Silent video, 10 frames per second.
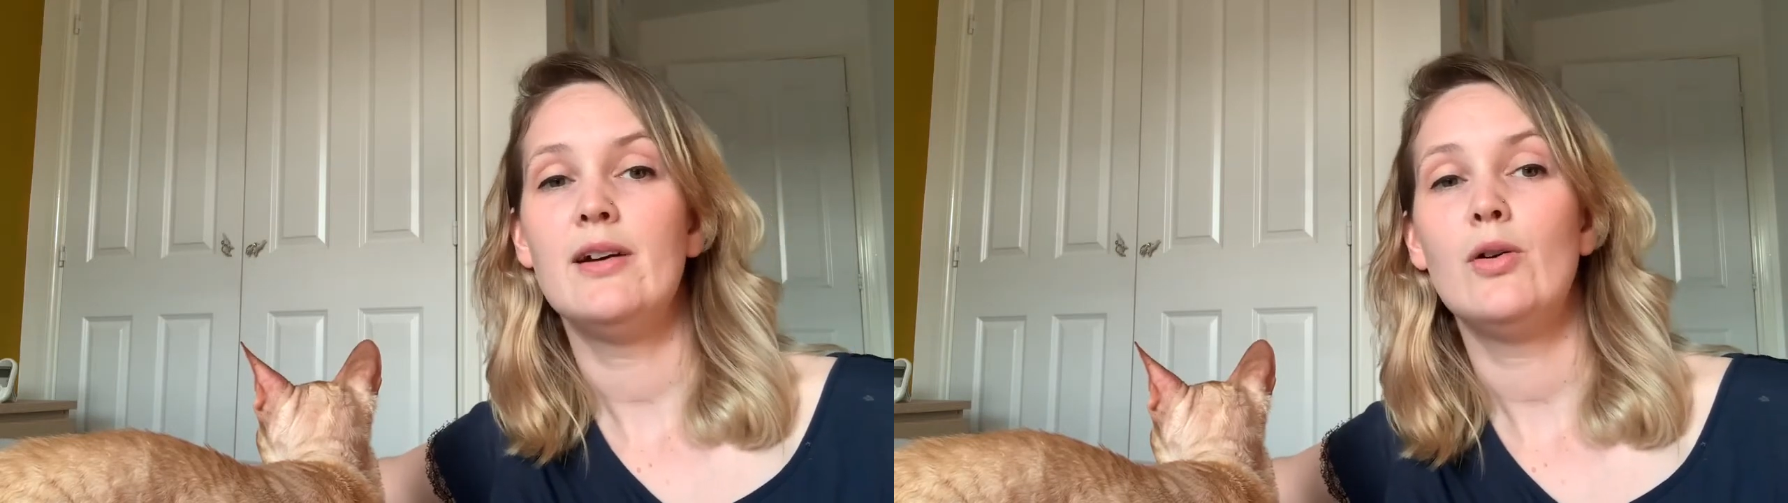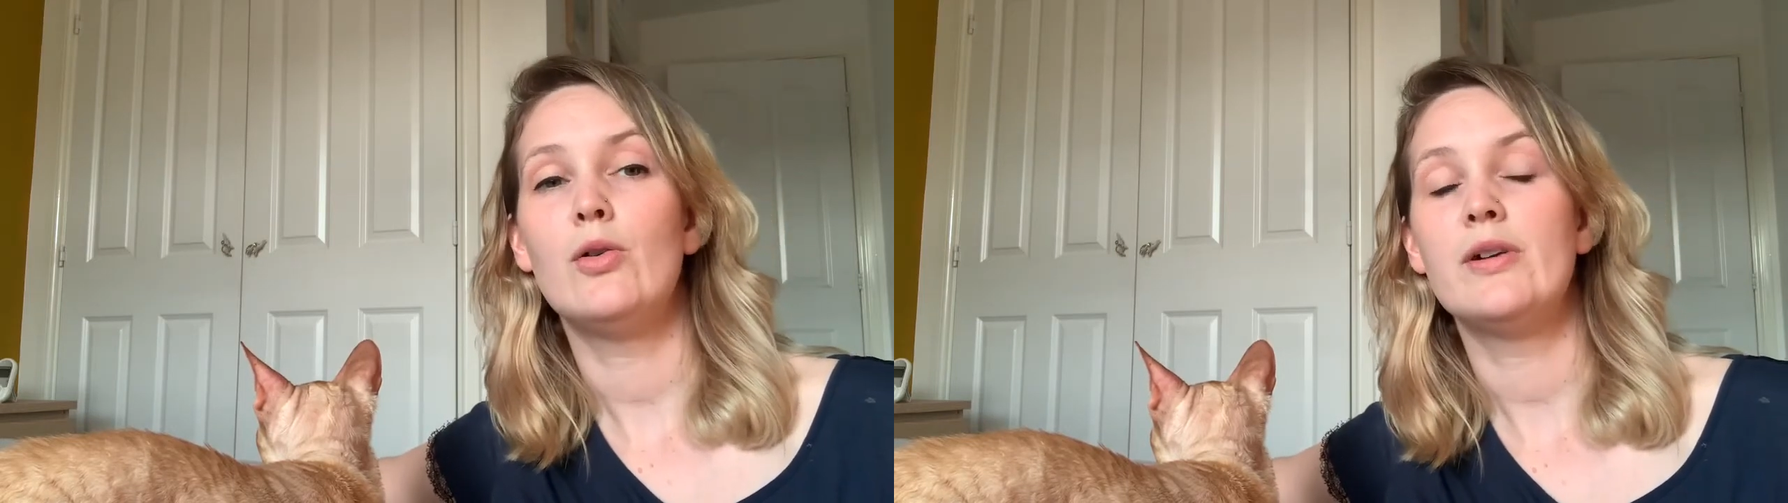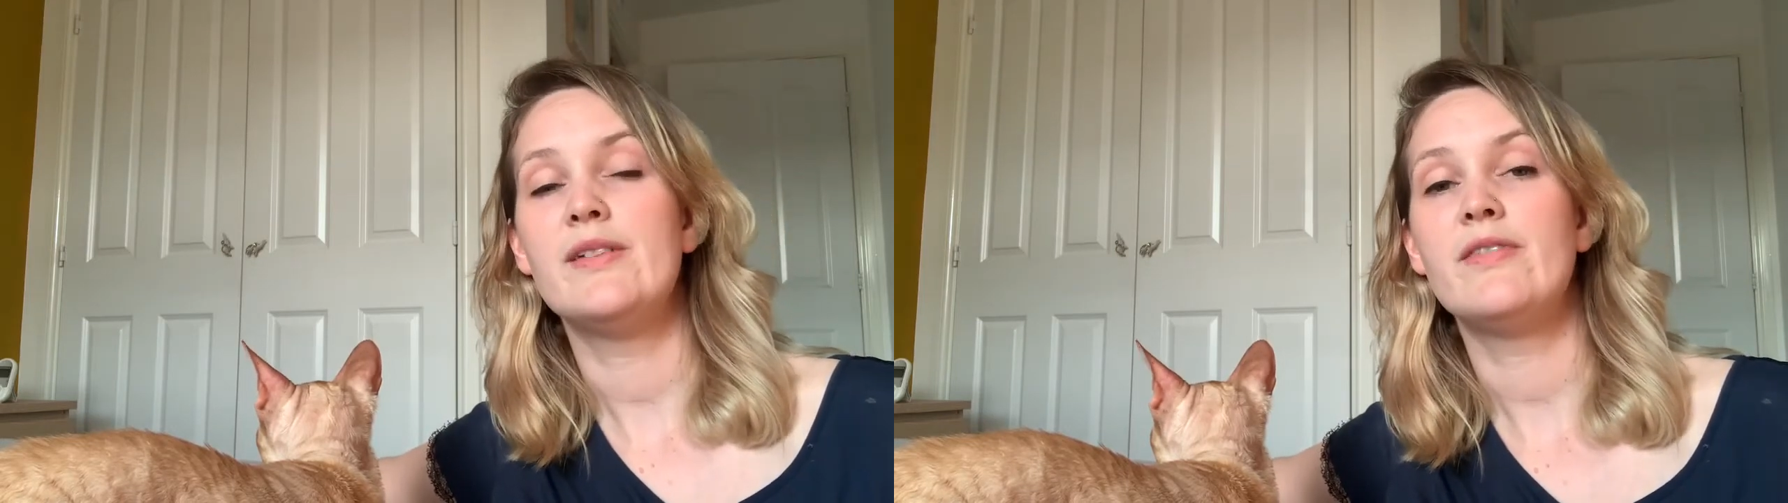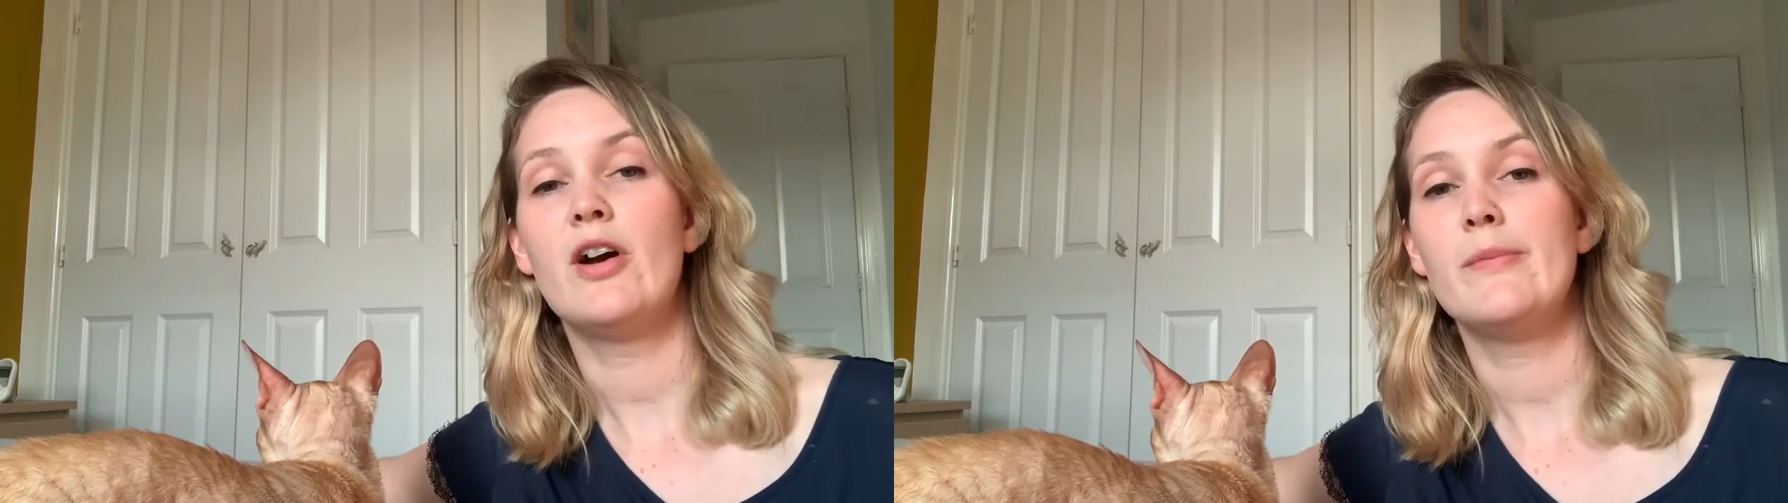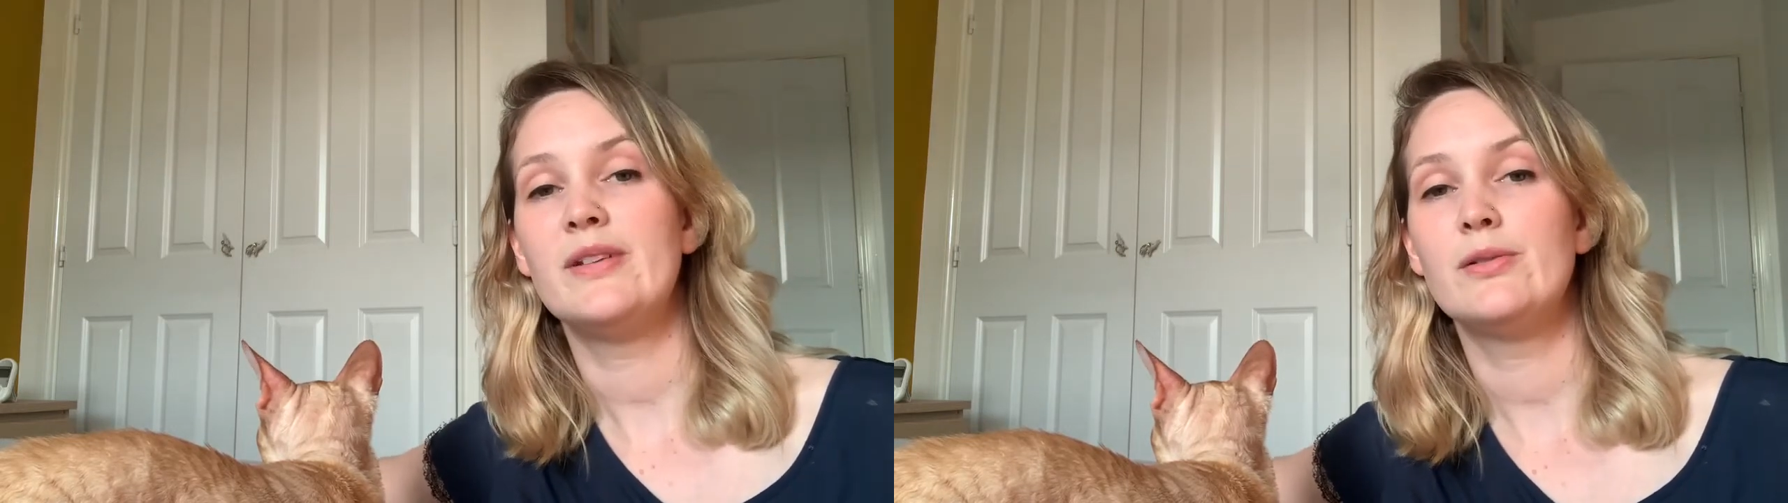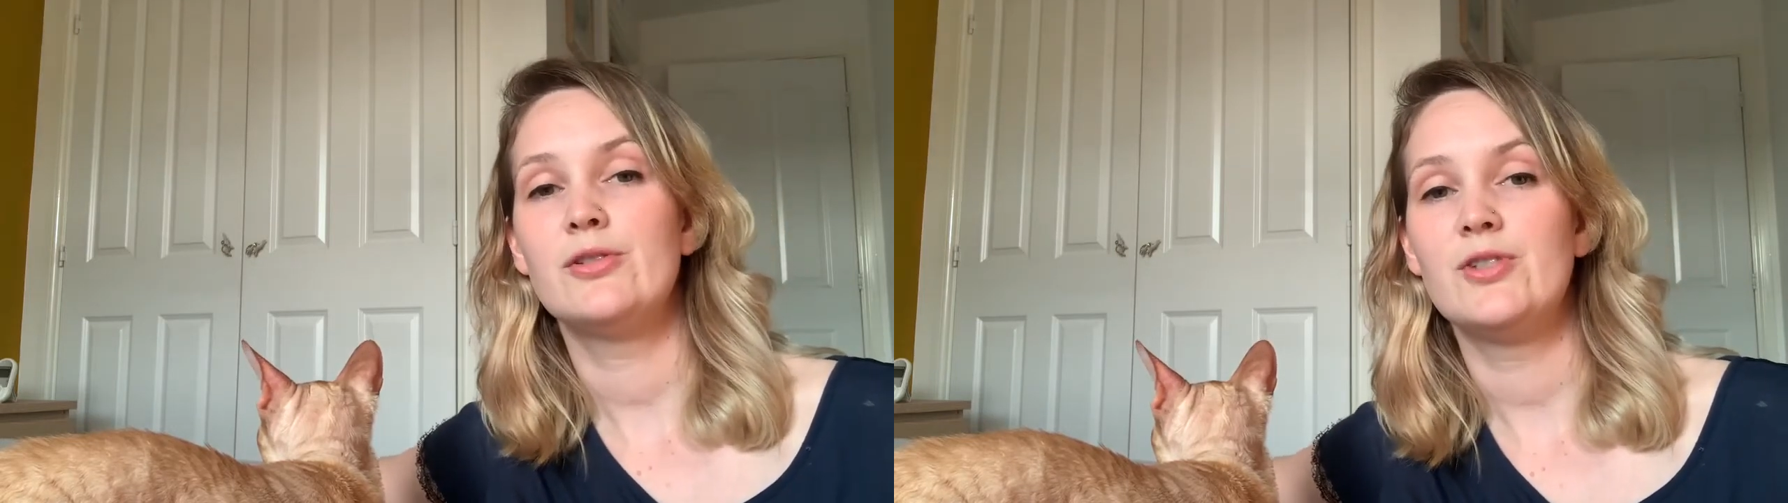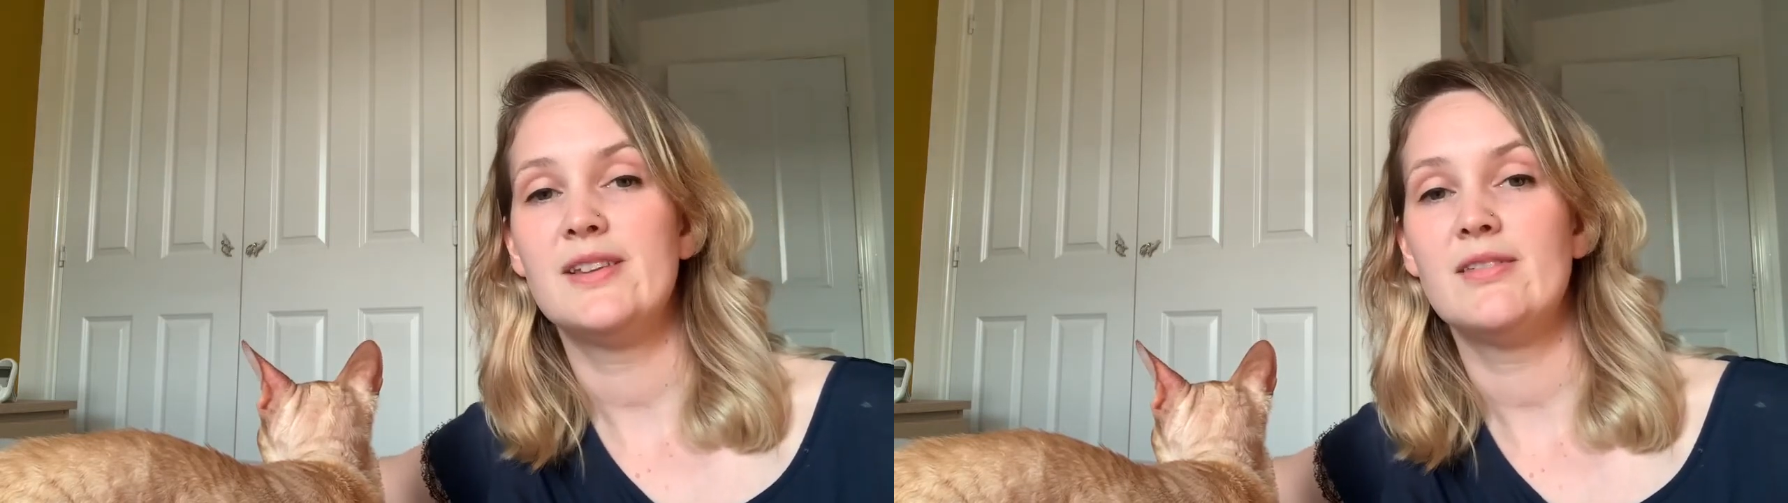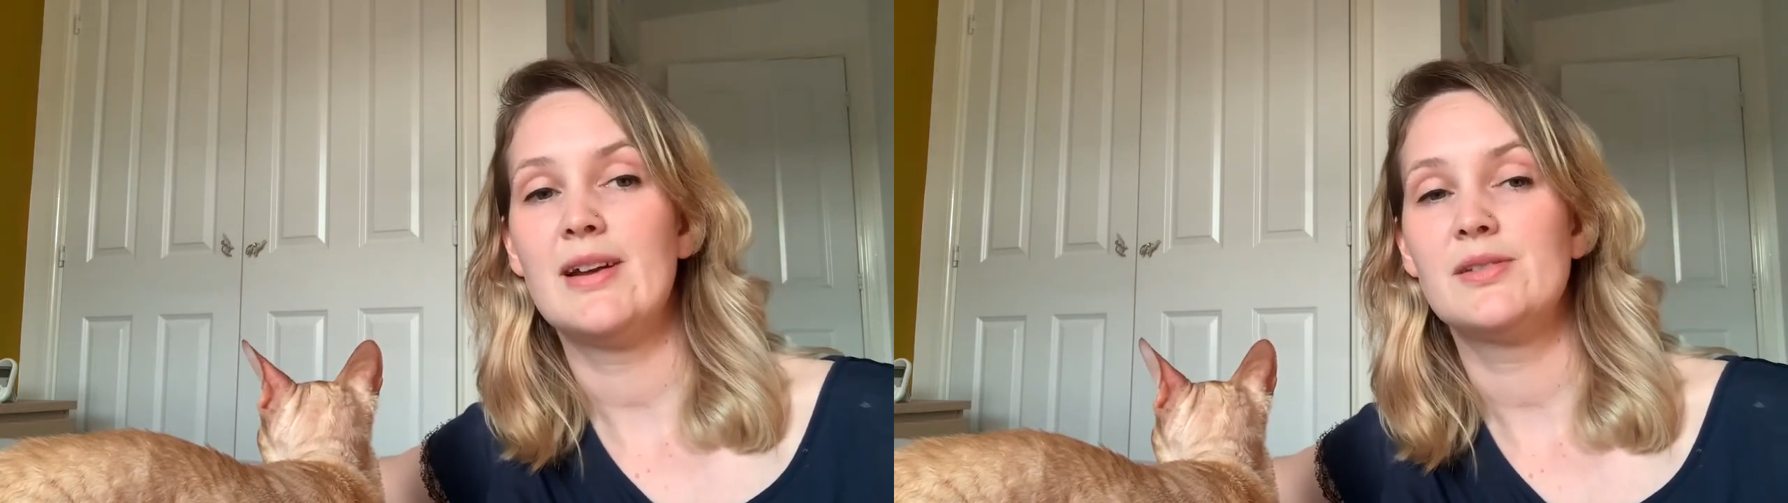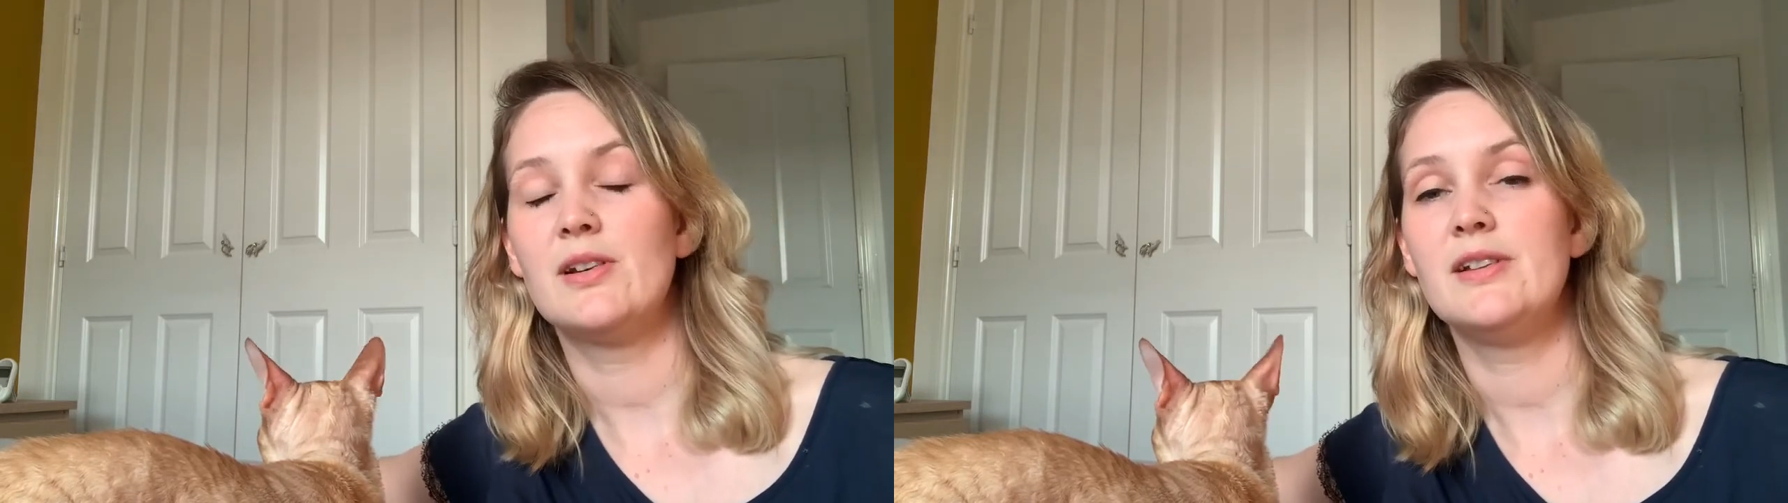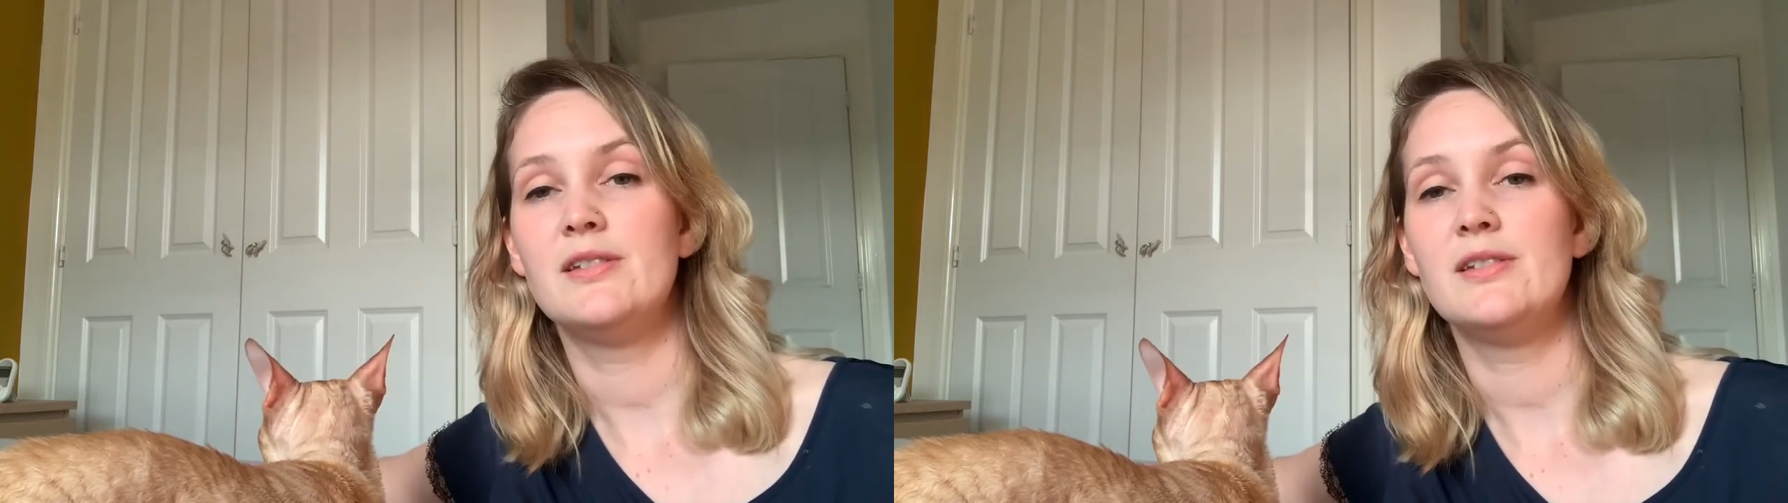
or an environmental stressor outside,